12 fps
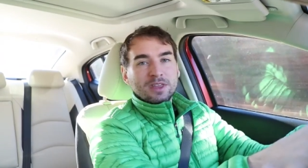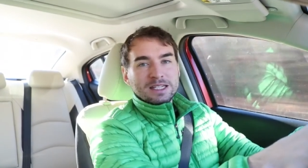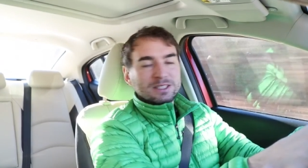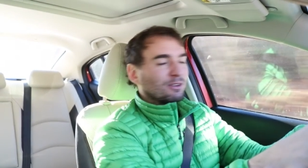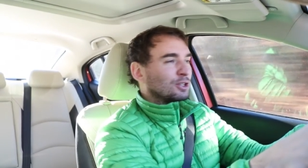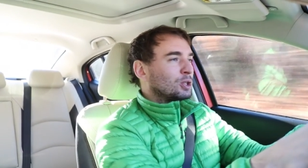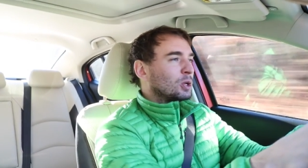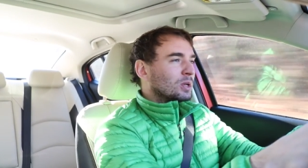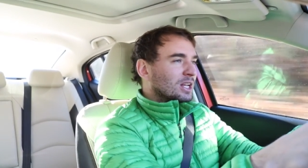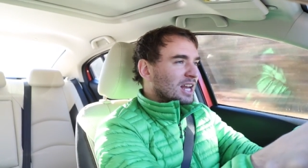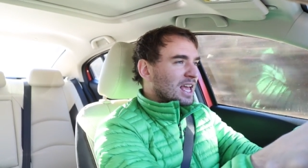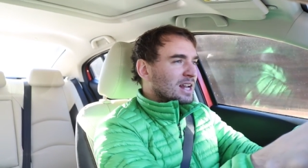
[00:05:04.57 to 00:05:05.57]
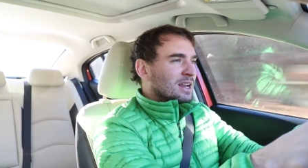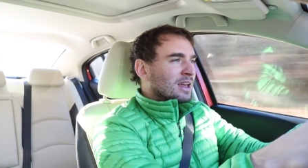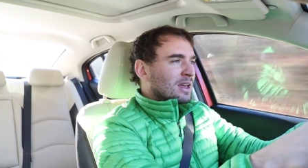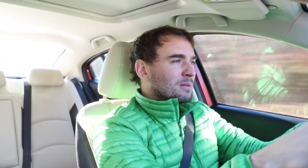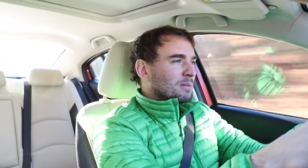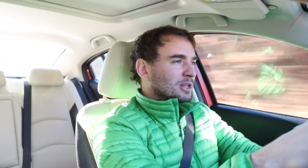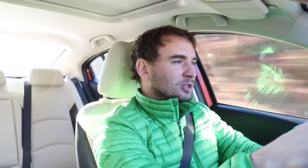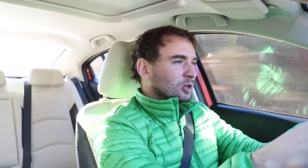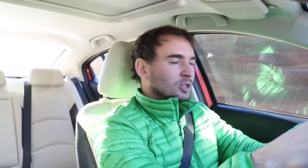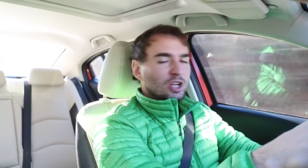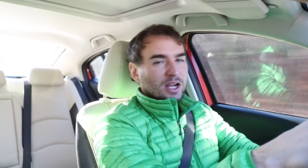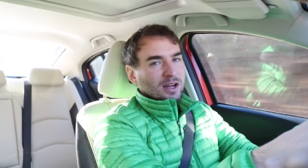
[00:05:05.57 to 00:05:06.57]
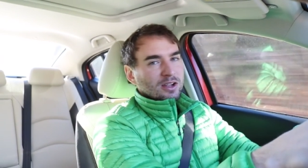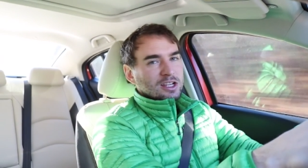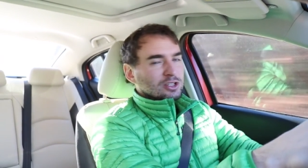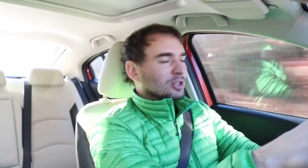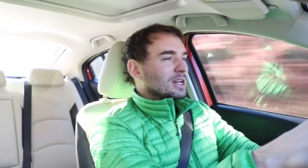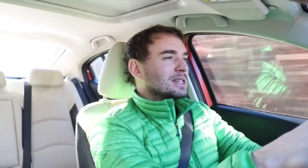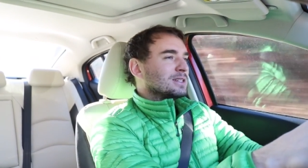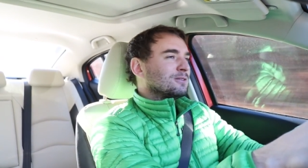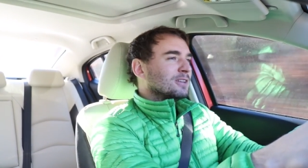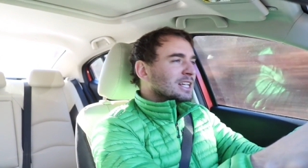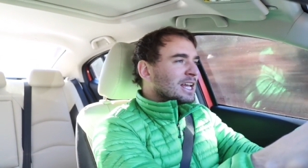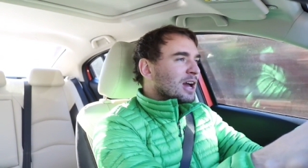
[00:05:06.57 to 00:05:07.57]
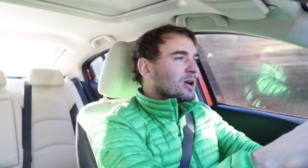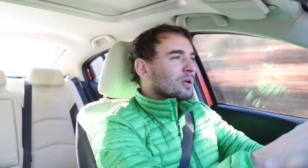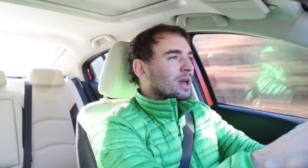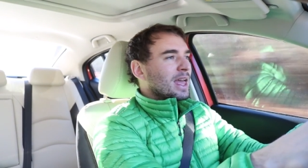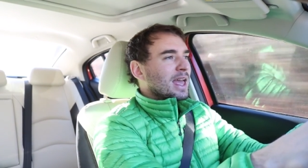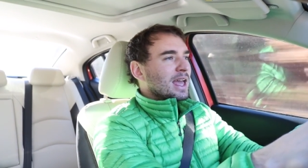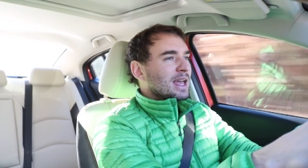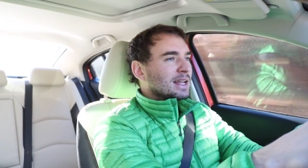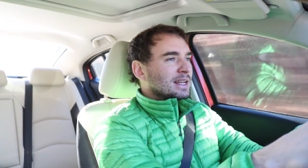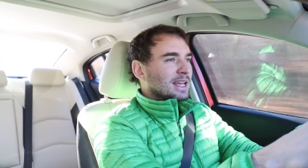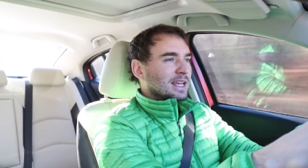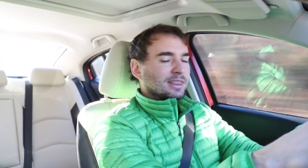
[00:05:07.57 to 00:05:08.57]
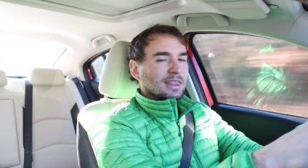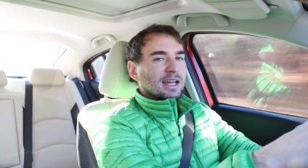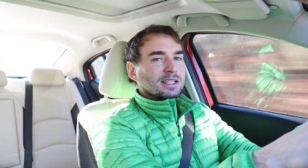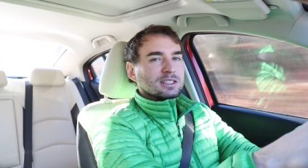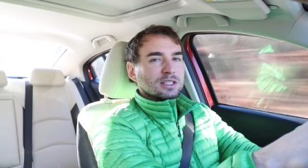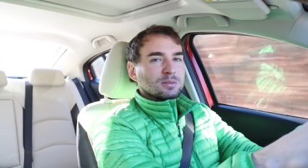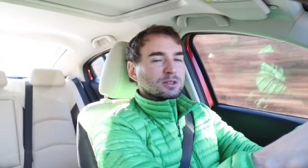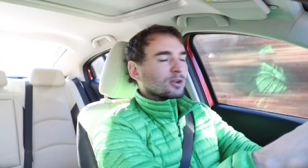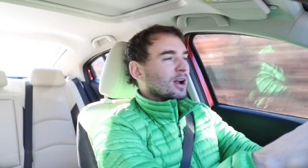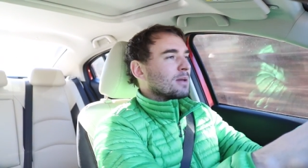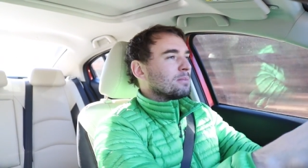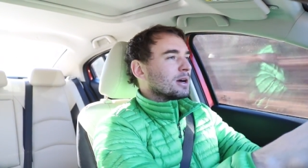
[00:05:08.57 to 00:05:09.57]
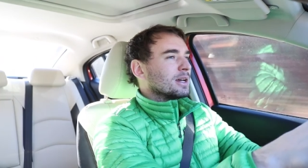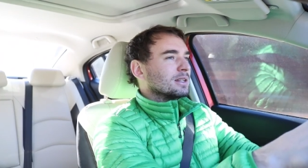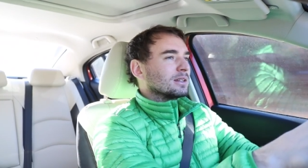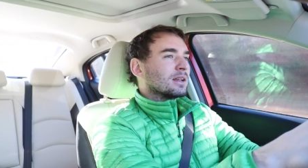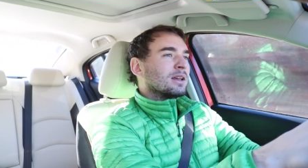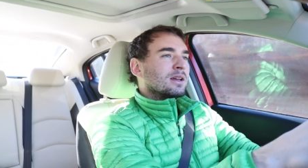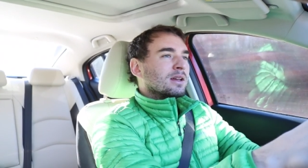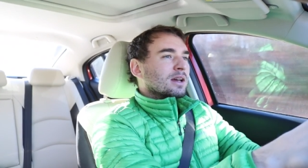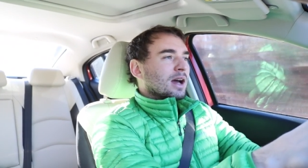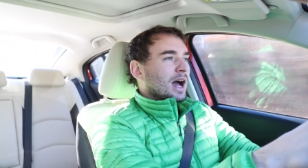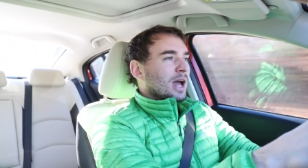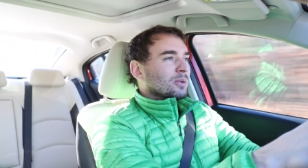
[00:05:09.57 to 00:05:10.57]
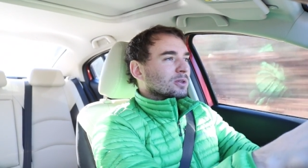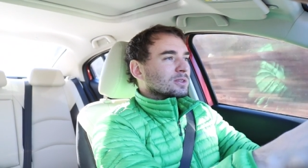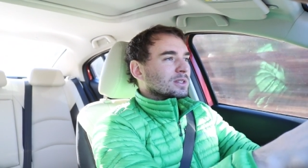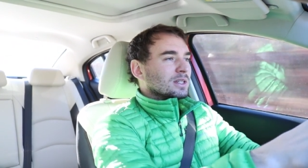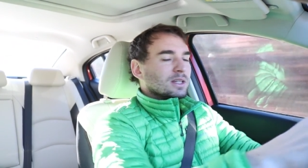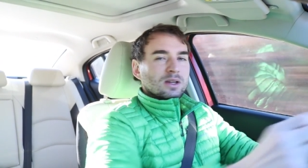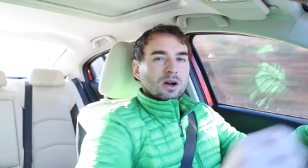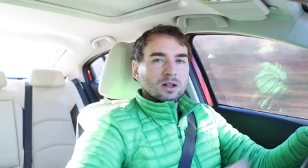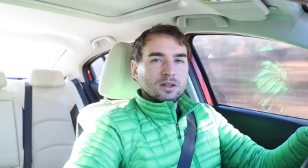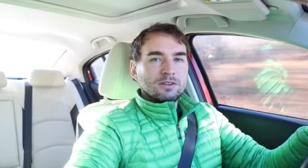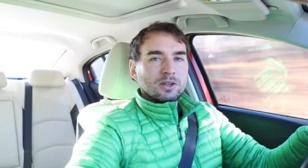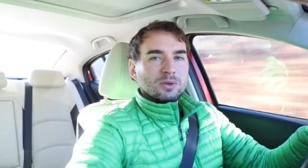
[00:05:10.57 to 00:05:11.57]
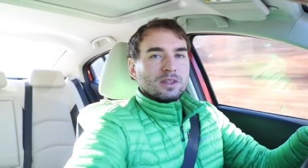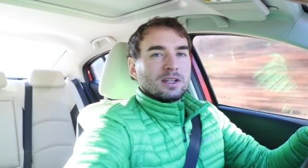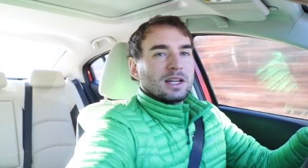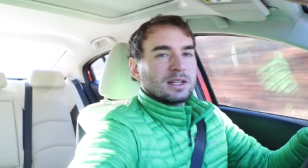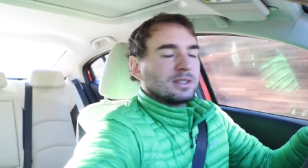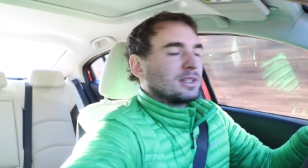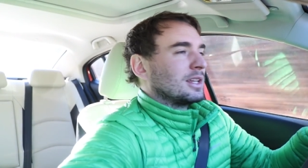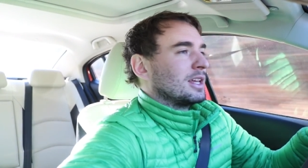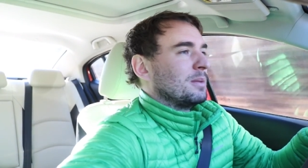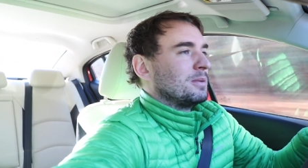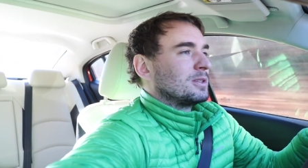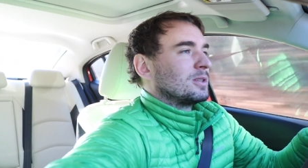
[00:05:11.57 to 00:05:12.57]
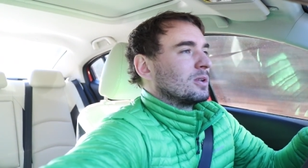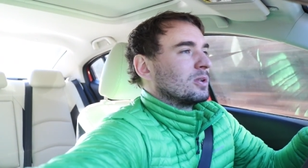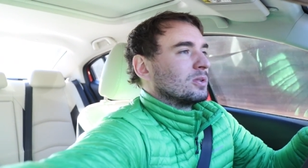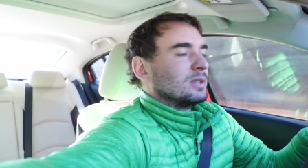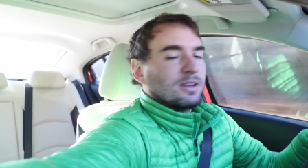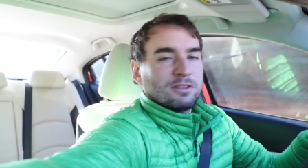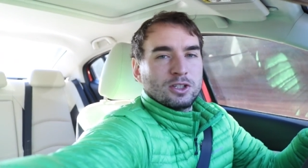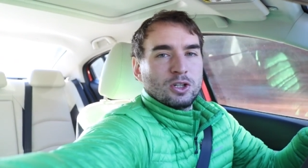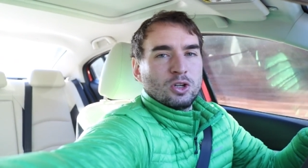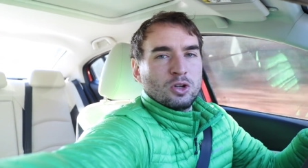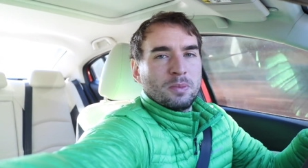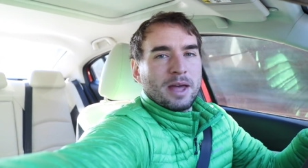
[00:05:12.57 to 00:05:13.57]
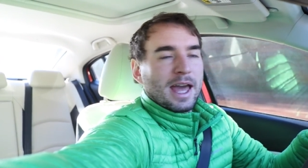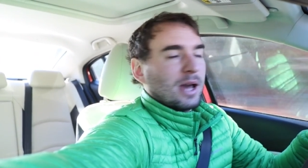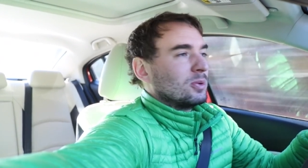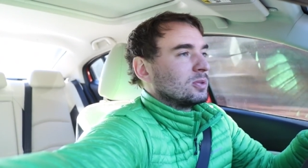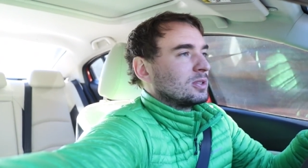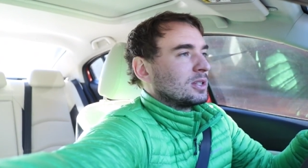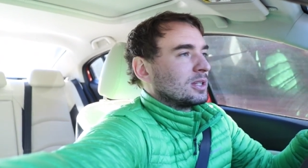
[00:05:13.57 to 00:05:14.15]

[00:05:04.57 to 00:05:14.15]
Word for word: Thanks for tuning in. Make sure you check out yesterday's video and hit that subscribe button. I will see all of you in the next episode. NeverTube out.